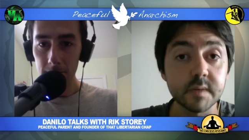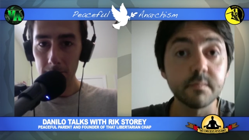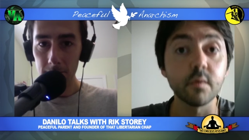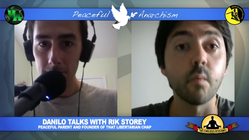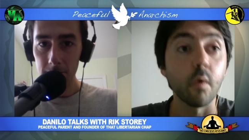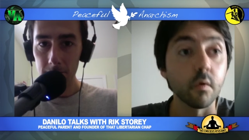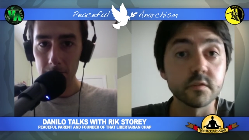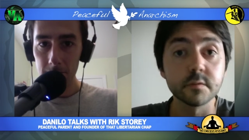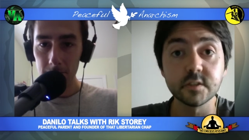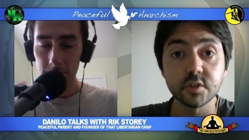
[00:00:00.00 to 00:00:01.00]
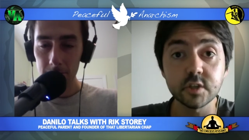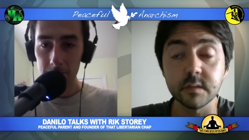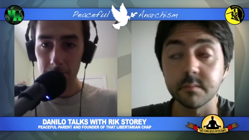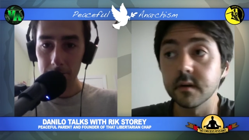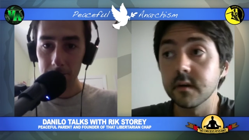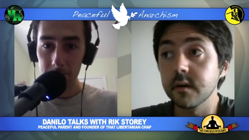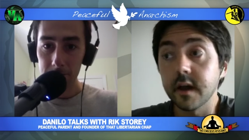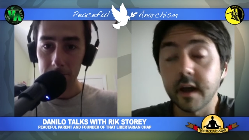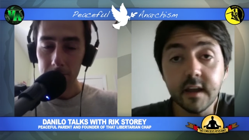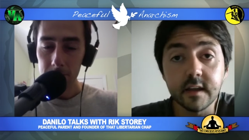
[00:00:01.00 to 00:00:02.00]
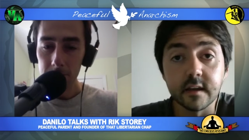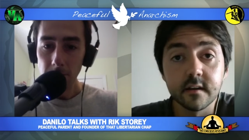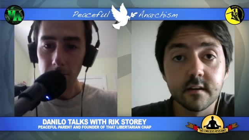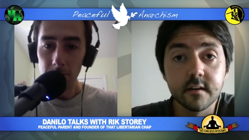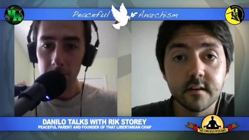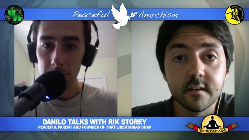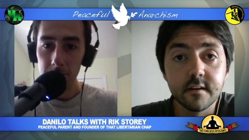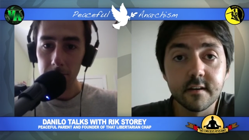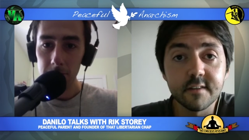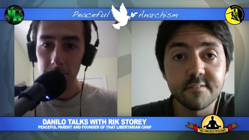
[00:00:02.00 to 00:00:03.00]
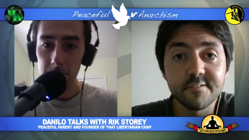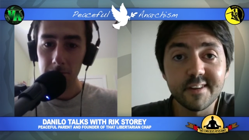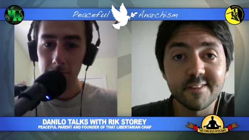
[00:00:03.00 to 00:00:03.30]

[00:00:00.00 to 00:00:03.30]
Speaker 1: people want to be sheep. Hey, if